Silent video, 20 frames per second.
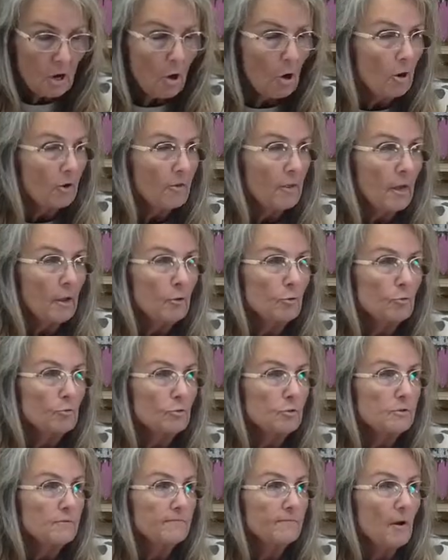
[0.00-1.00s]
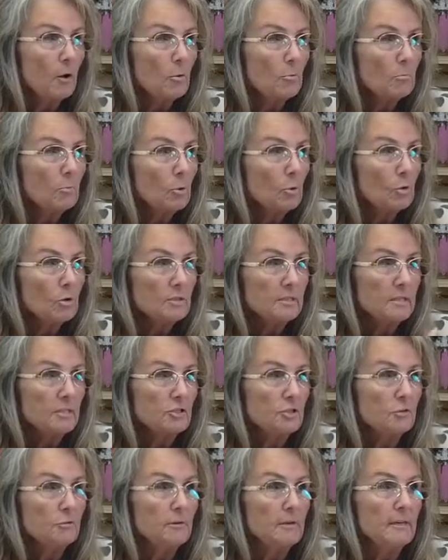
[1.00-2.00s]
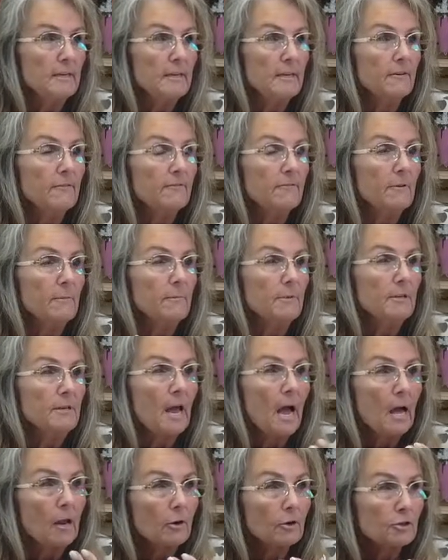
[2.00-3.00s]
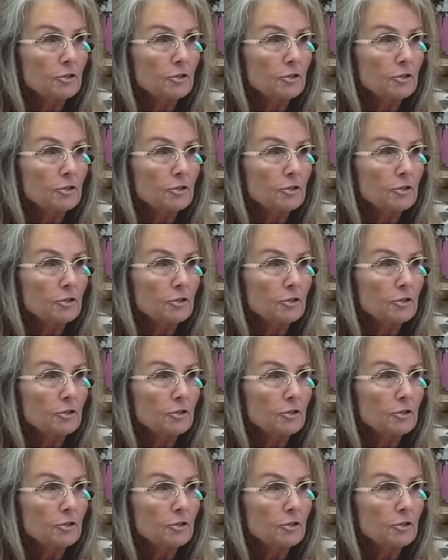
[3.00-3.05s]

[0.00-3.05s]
are those foam boards that you can get from the Dollar